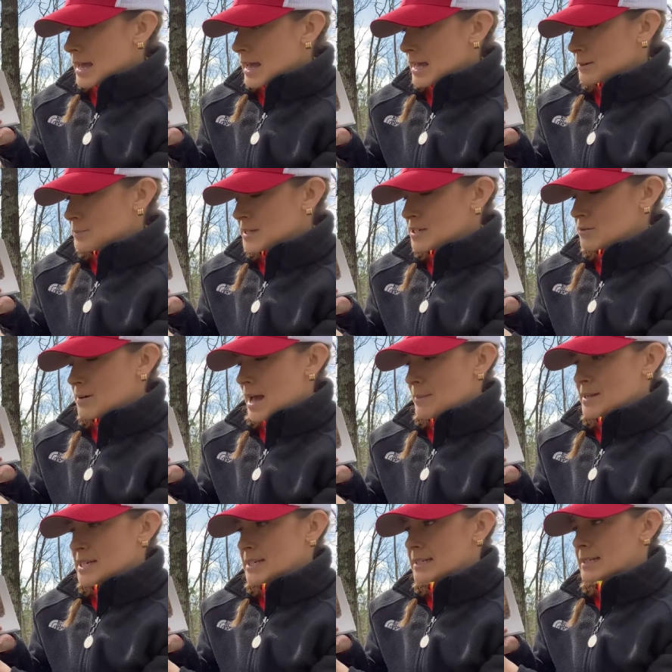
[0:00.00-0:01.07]
at Peter
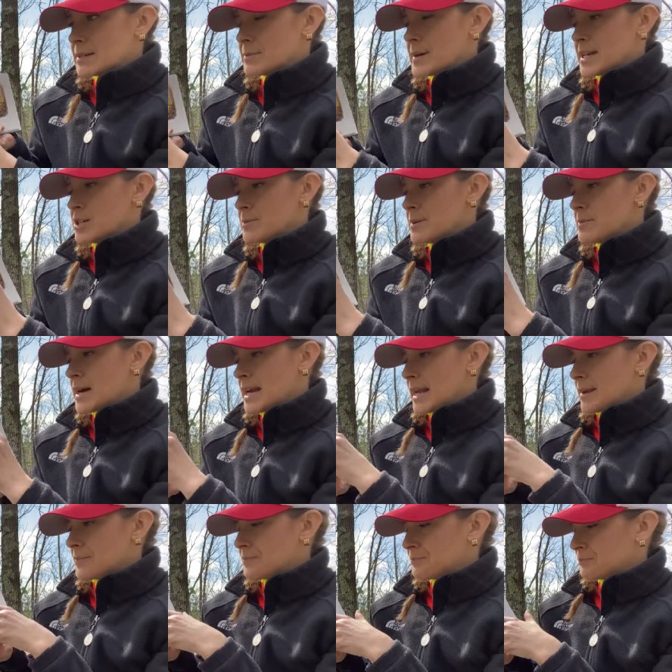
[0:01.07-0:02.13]
Rabbit and little Benjamin
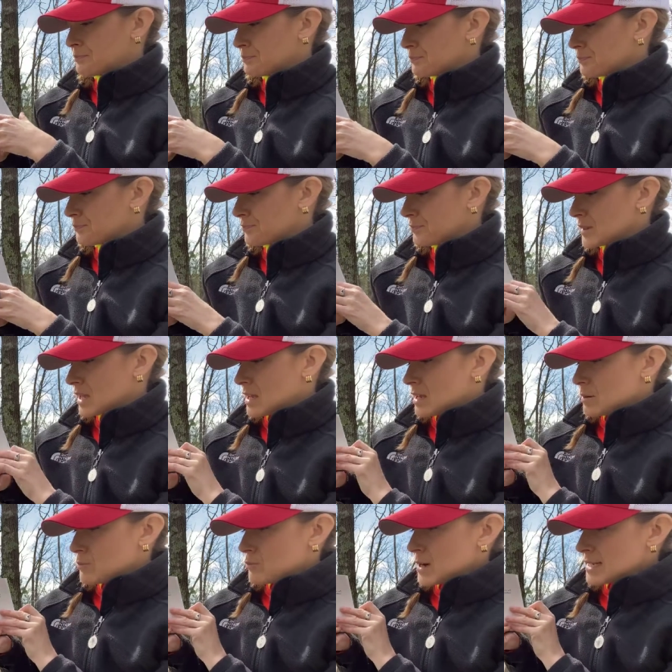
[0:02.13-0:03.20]
Bunny.
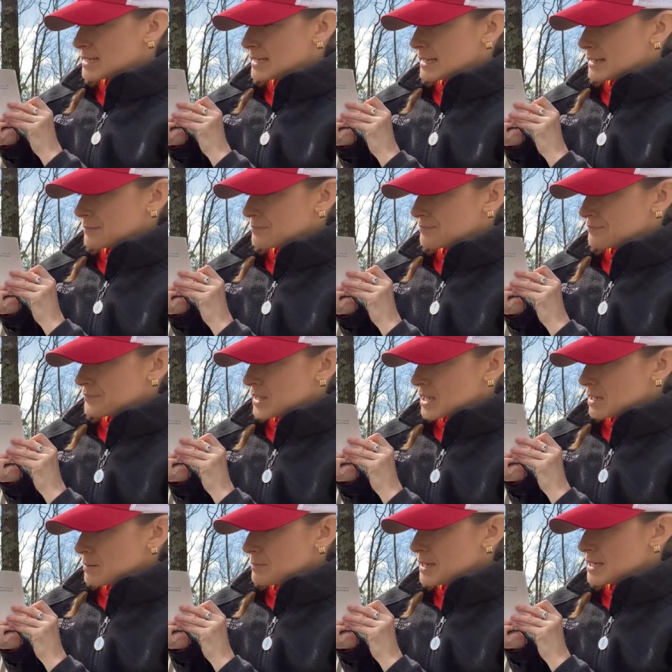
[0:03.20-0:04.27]
Presently,
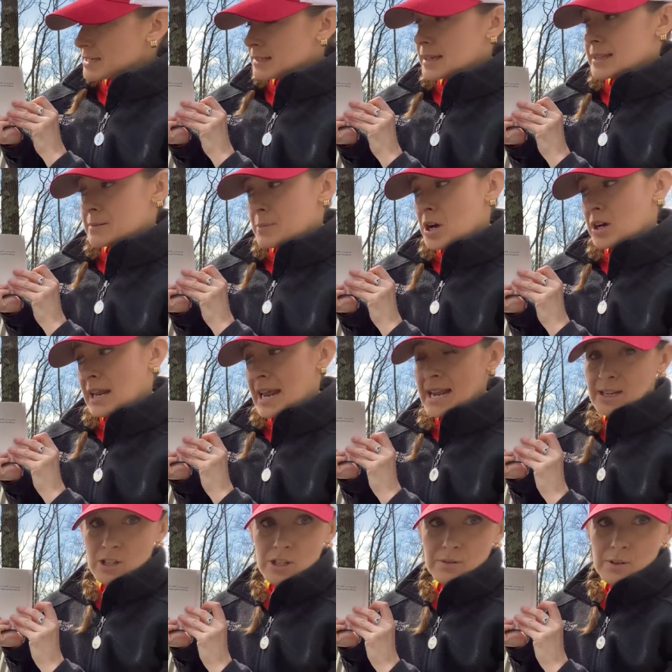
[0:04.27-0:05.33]
Peter let the pocket
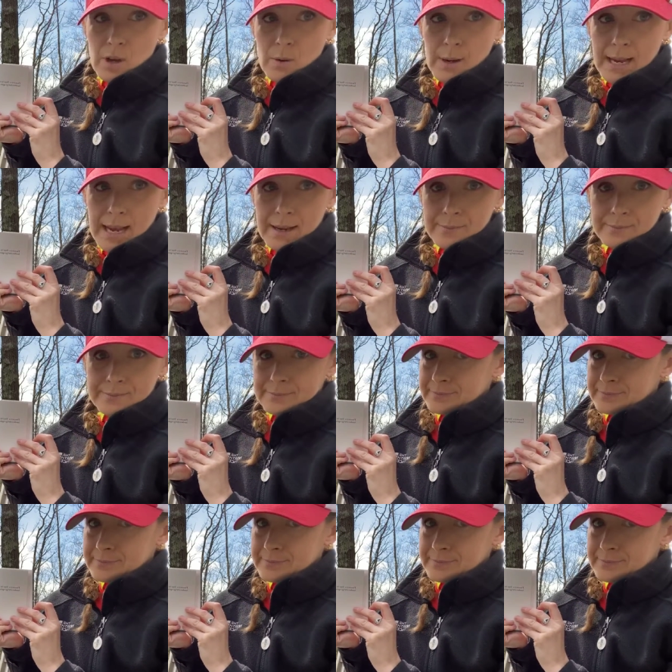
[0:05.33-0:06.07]
handkerchief go again.